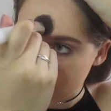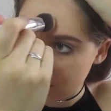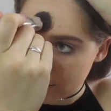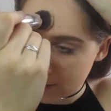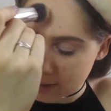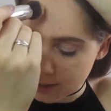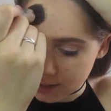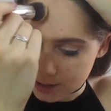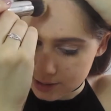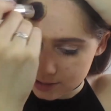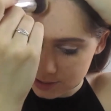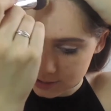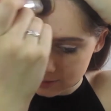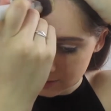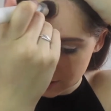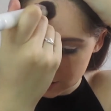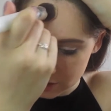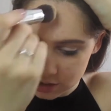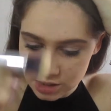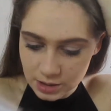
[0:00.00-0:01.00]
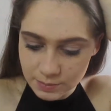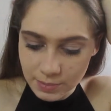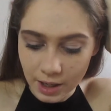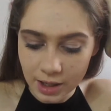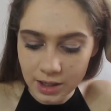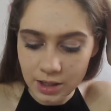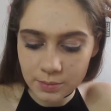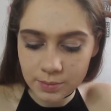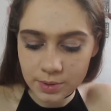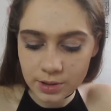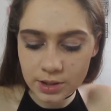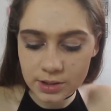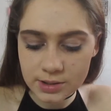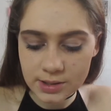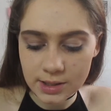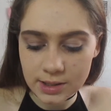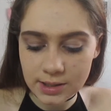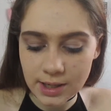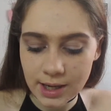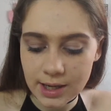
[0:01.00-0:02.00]
NYX HD powder because
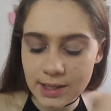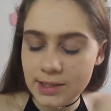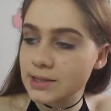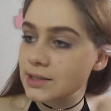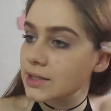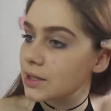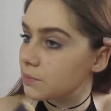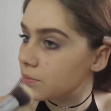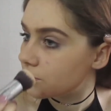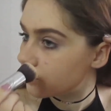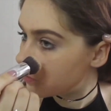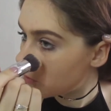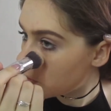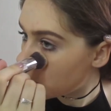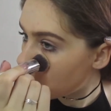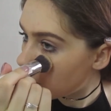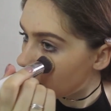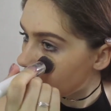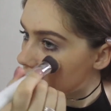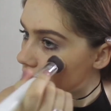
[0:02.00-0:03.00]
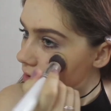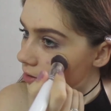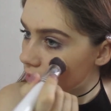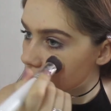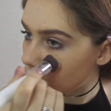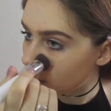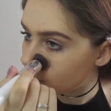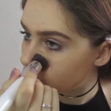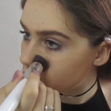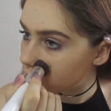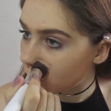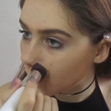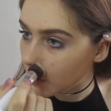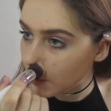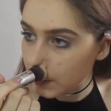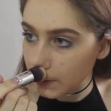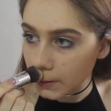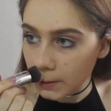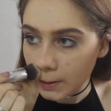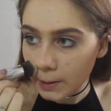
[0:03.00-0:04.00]
like I said before, I could not
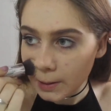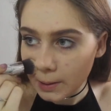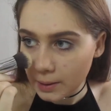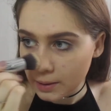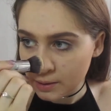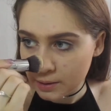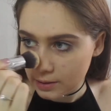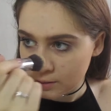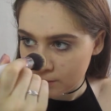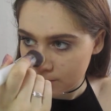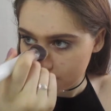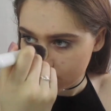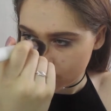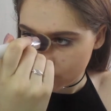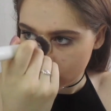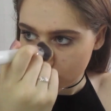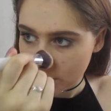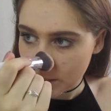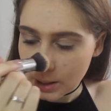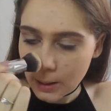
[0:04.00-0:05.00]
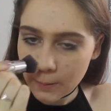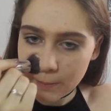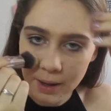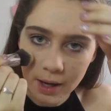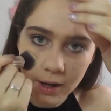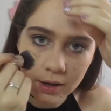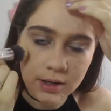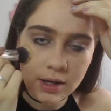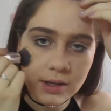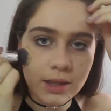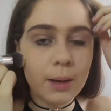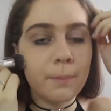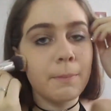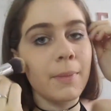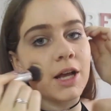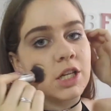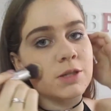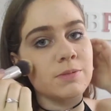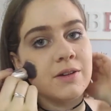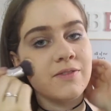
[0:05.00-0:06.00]
find a powder that
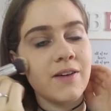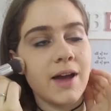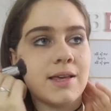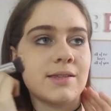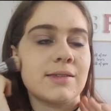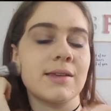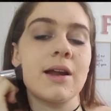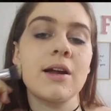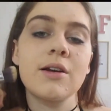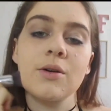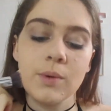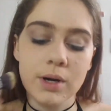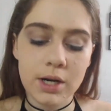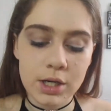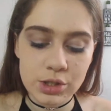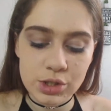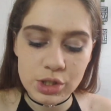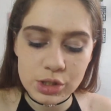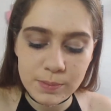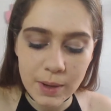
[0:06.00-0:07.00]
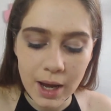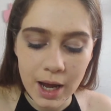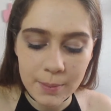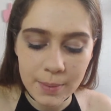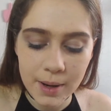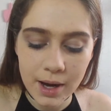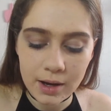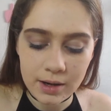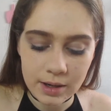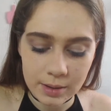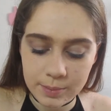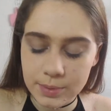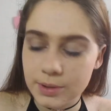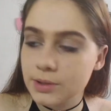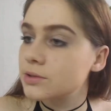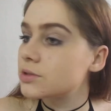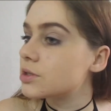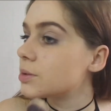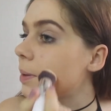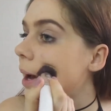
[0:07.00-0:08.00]
matched my face, and I don't want to just buy a powder
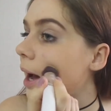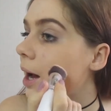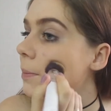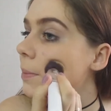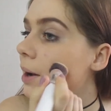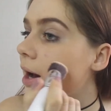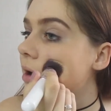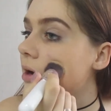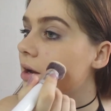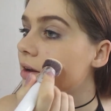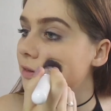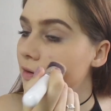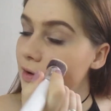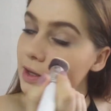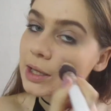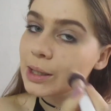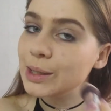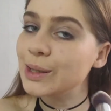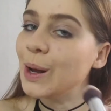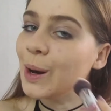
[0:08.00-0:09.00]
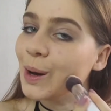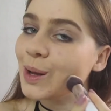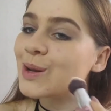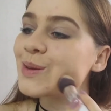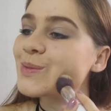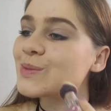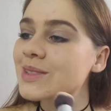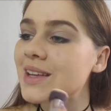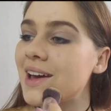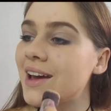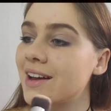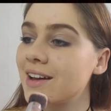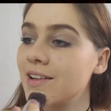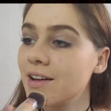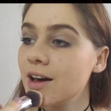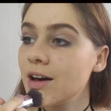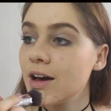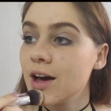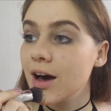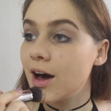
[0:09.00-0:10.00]
to buy a powder, you know what I'm saying.
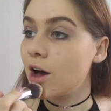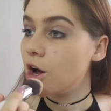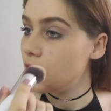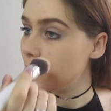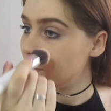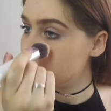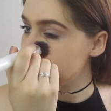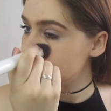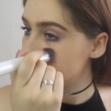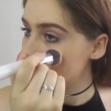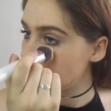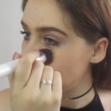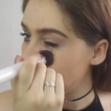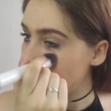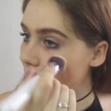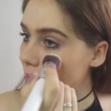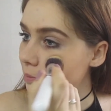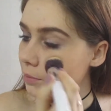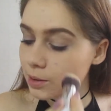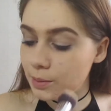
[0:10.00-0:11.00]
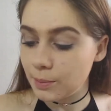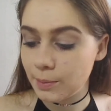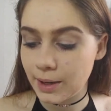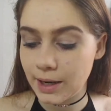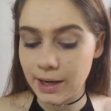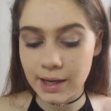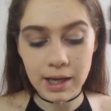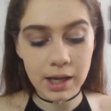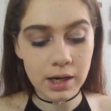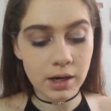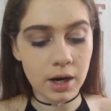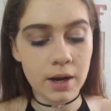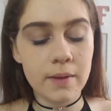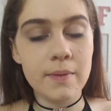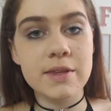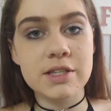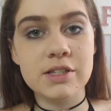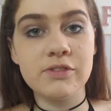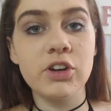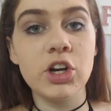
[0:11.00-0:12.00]
I hope it doesn't sound like I'm complaining a lot in
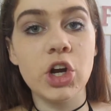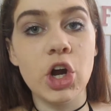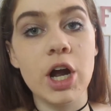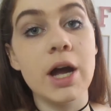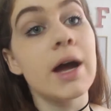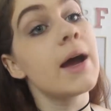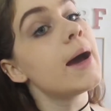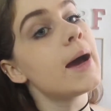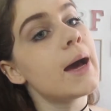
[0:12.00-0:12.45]
this video.